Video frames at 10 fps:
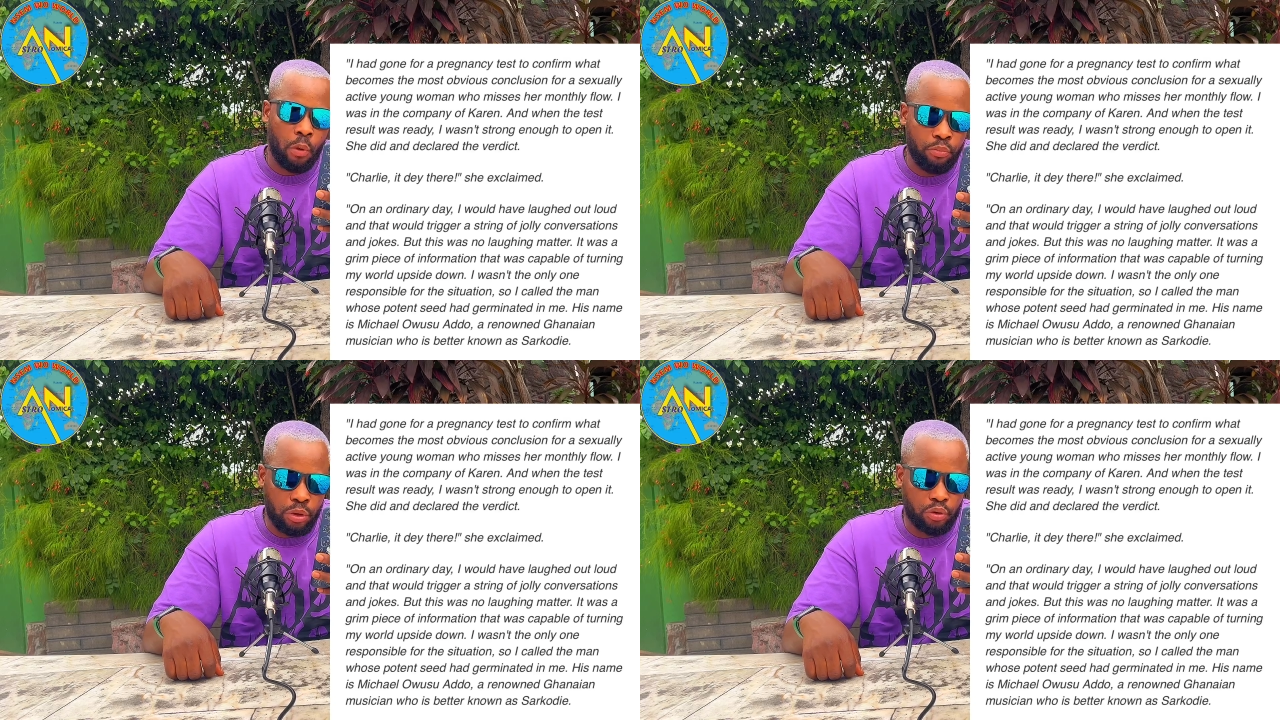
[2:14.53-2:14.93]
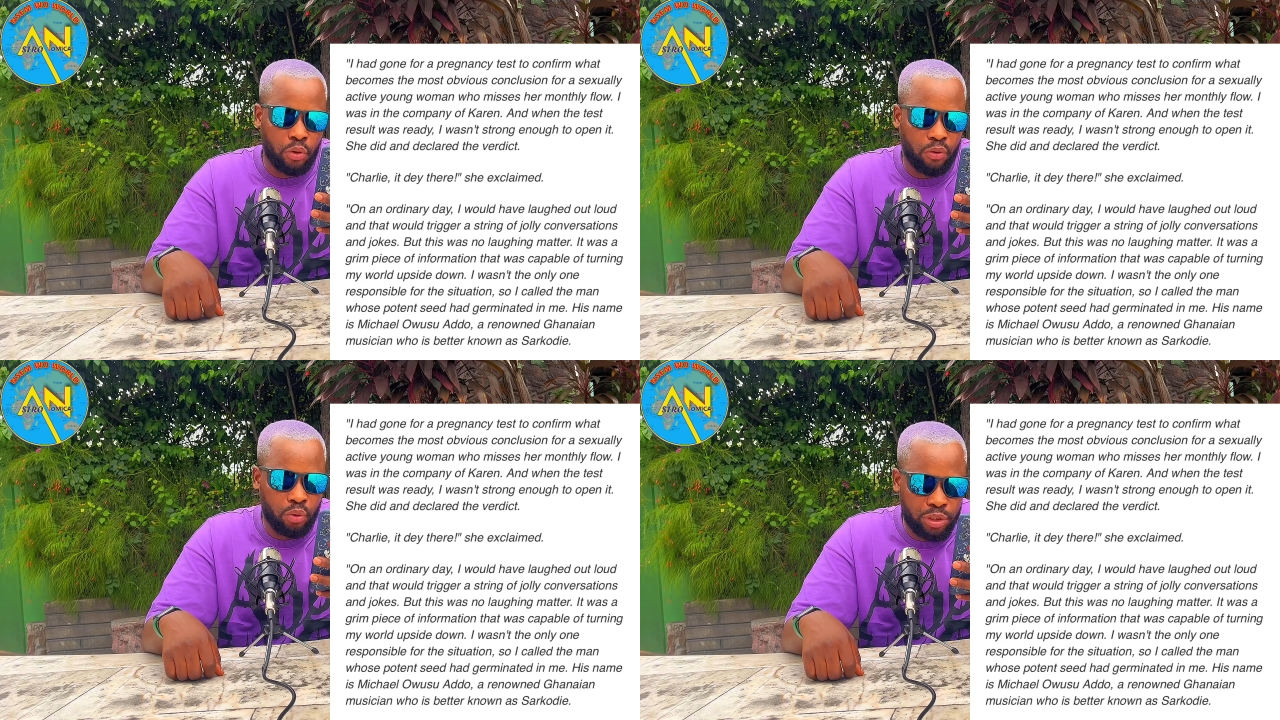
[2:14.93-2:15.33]
obvious
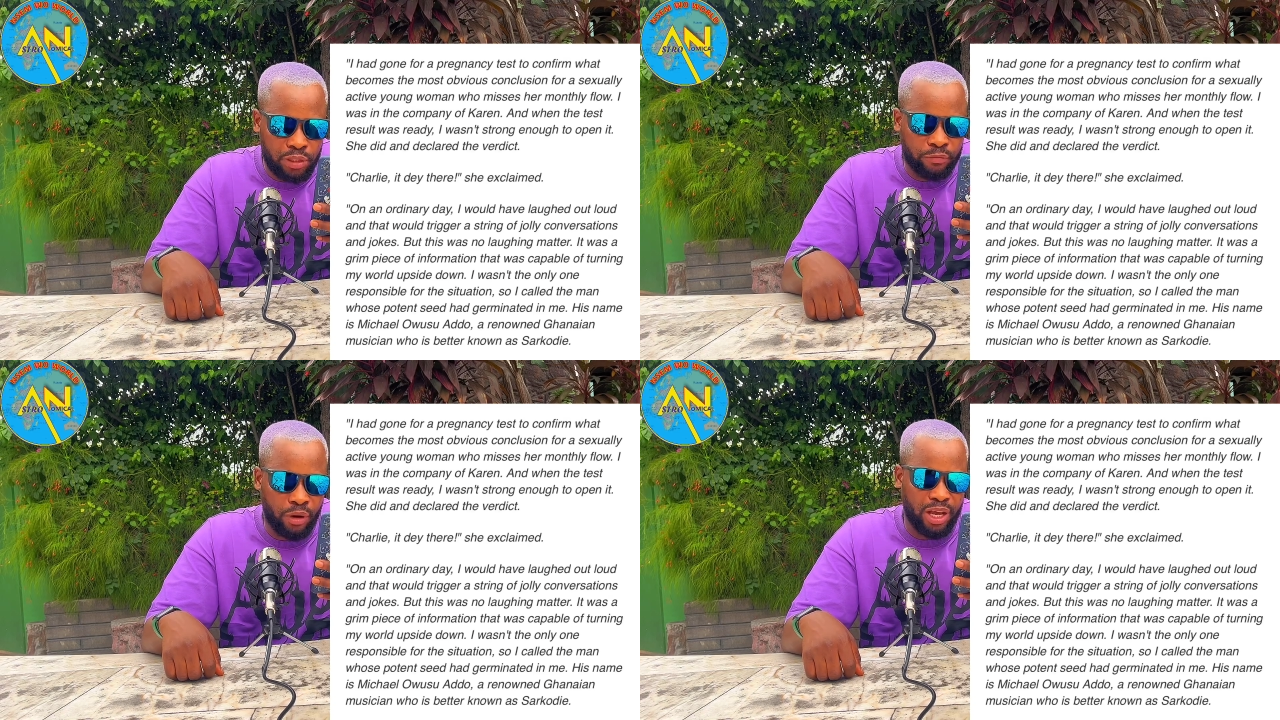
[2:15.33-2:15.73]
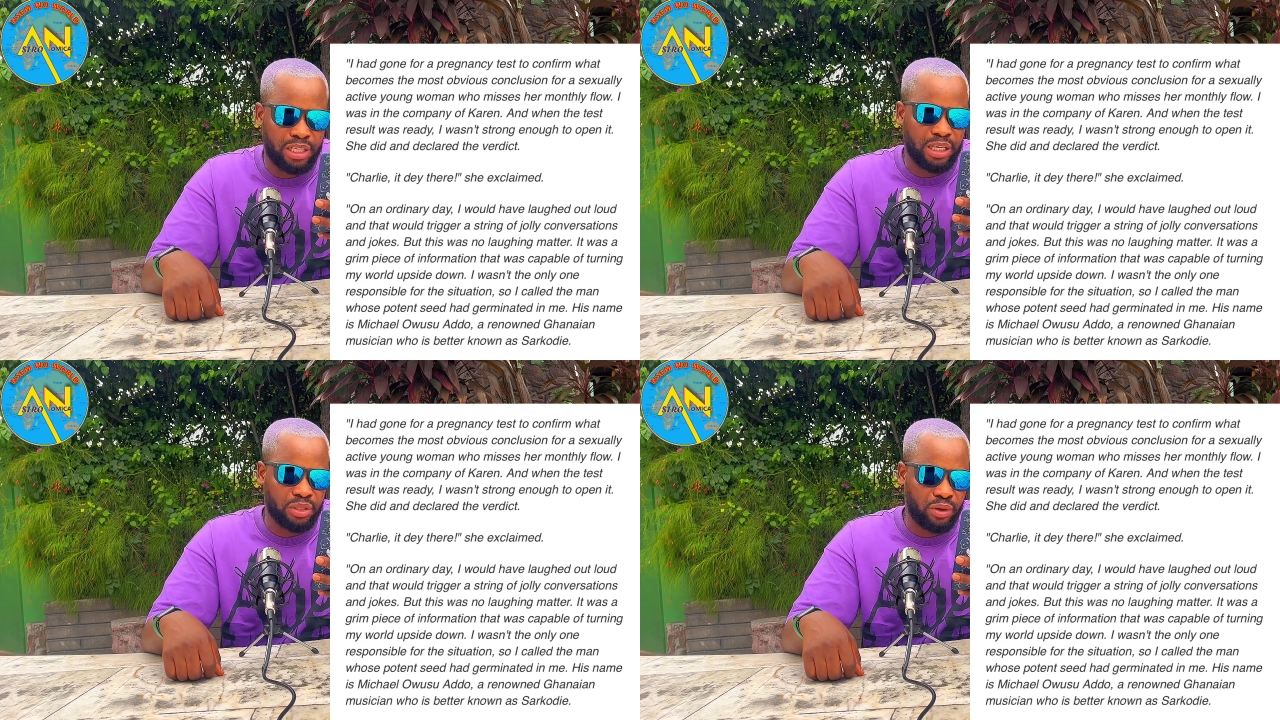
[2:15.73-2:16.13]
conclusion for a
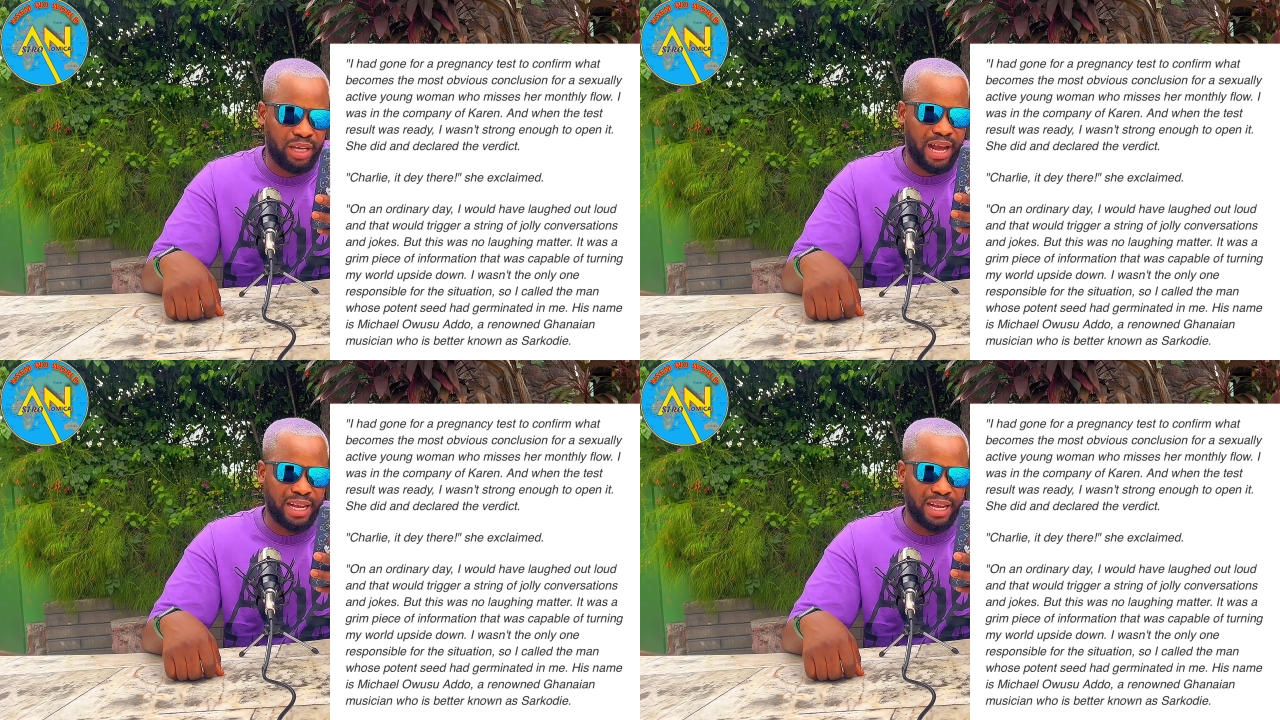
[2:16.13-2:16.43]
sexually